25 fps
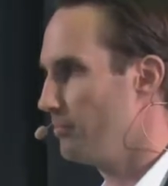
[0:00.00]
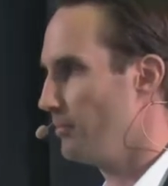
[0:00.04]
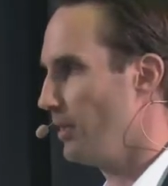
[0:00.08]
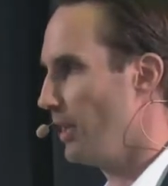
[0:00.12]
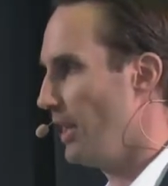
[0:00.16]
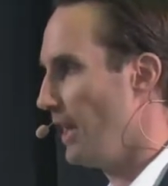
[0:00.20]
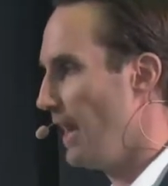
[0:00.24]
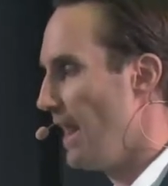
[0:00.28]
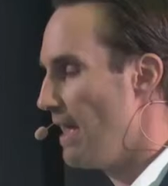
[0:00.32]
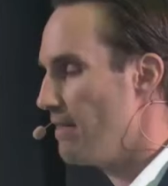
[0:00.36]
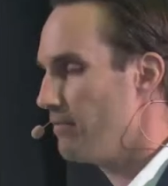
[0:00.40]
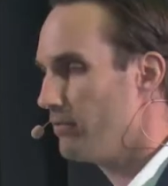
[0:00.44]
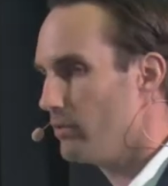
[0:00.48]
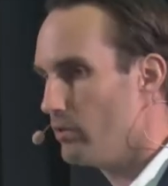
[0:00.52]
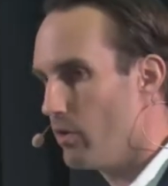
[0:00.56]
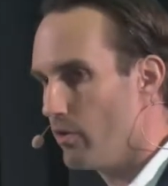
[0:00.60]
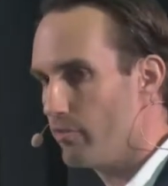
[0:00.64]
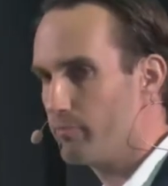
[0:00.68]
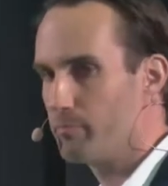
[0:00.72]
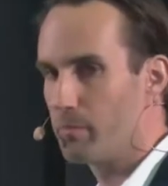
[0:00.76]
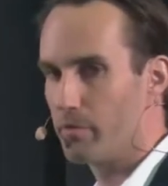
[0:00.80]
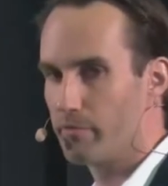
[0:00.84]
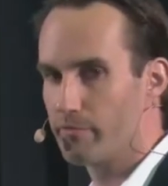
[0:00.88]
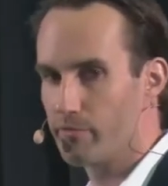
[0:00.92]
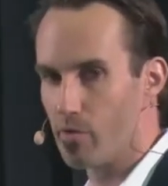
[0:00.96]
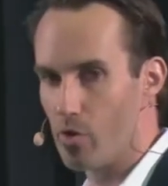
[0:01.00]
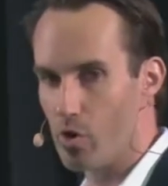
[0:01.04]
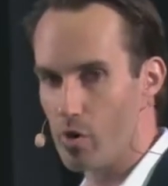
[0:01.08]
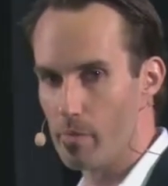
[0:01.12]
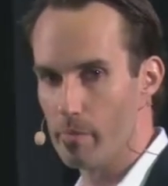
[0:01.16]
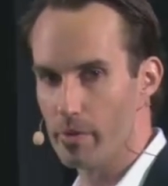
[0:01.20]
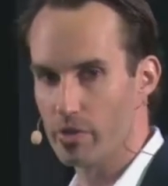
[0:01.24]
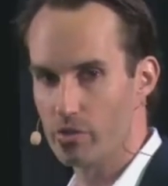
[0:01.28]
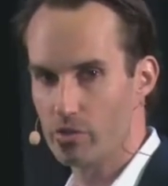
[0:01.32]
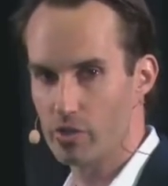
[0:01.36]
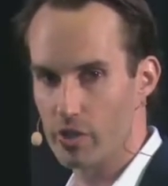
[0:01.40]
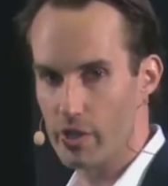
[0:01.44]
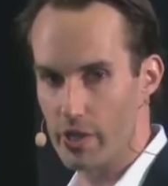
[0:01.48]
level of
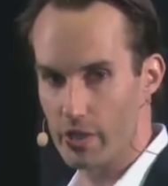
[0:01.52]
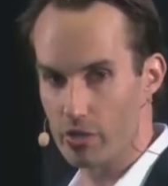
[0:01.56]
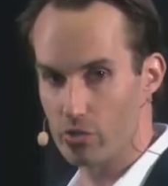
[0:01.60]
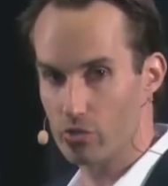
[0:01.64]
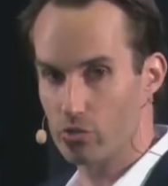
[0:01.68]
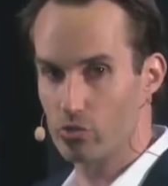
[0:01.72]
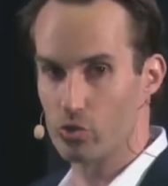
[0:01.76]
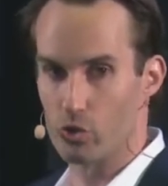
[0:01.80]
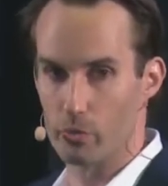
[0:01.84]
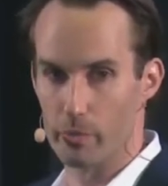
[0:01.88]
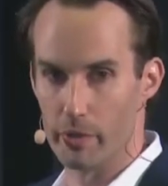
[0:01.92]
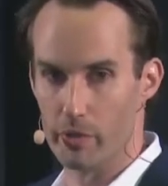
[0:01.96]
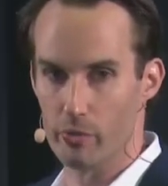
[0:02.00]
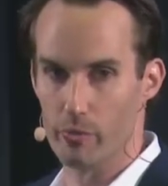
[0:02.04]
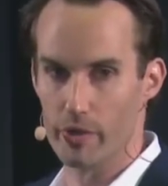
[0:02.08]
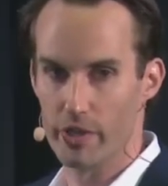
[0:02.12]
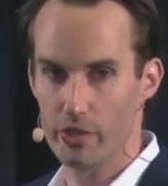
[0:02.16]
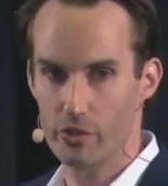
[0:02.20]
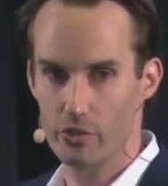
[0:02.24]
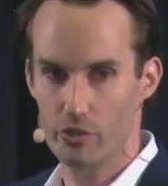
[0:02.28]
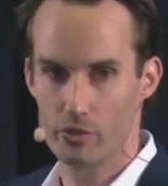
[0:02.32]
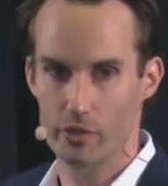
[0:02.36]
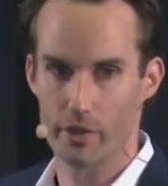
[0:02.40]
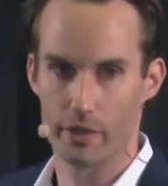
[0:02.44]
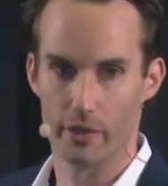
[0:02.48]
performance is to be reached.